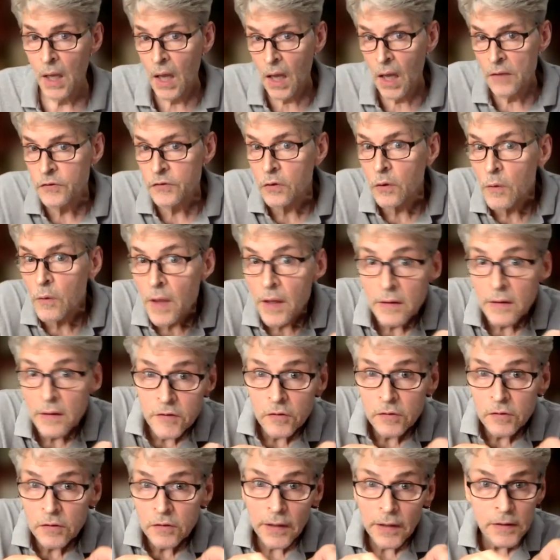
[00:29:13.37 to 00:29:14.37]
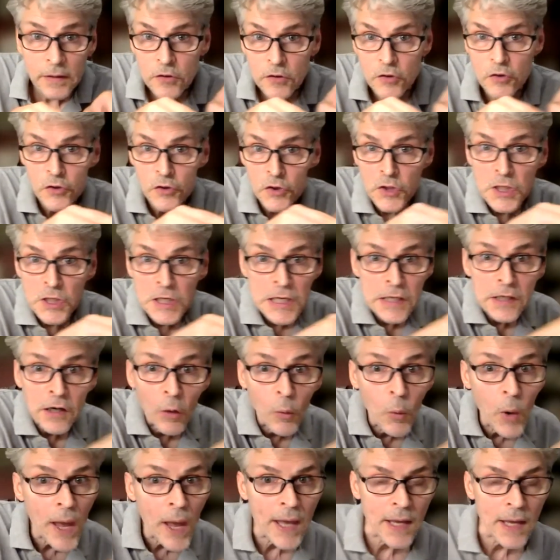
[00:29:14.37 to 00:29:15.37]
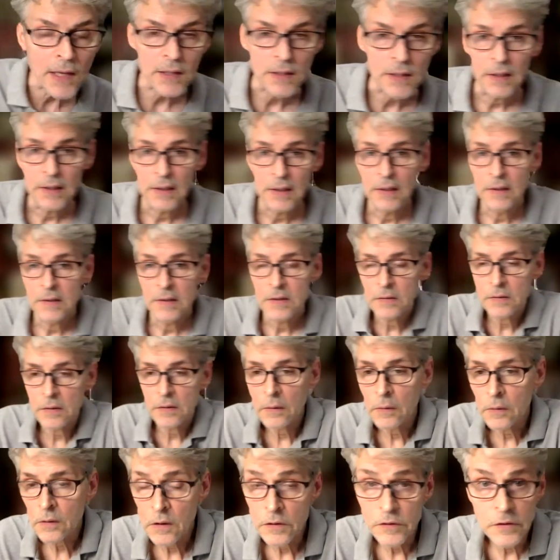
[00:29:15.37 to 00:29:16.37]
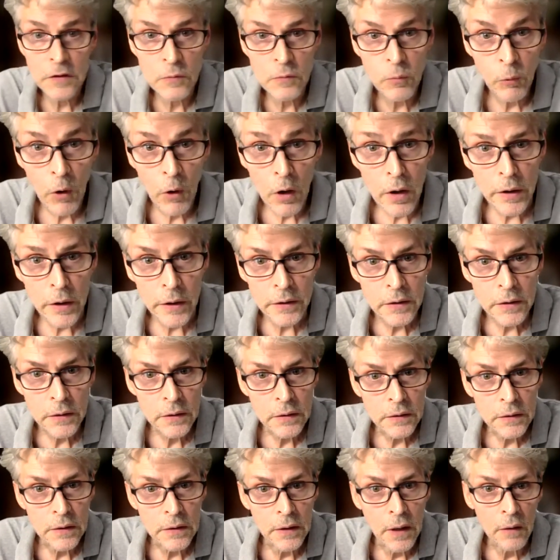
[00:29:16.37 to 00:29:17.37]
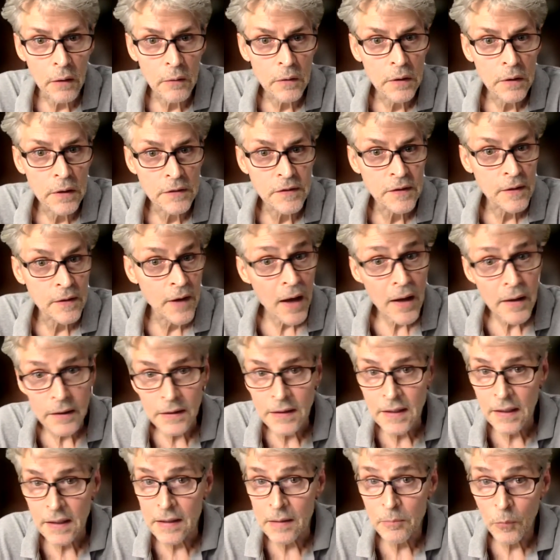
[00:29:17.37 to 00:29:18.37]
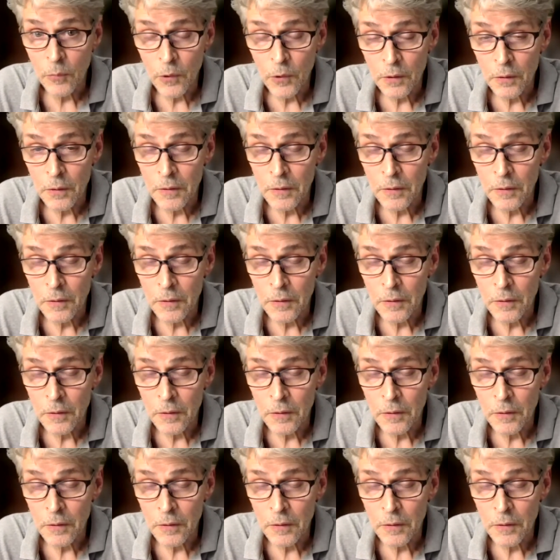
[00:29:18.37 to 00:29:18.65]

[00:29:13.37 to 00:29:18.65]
And so they just like sneak away. So, because it's work, it's not a game.